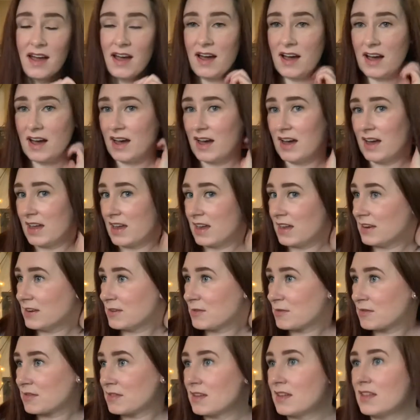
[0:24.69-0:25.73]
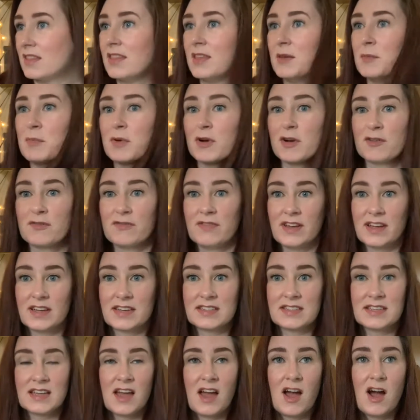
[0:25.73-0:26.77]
It's the perfect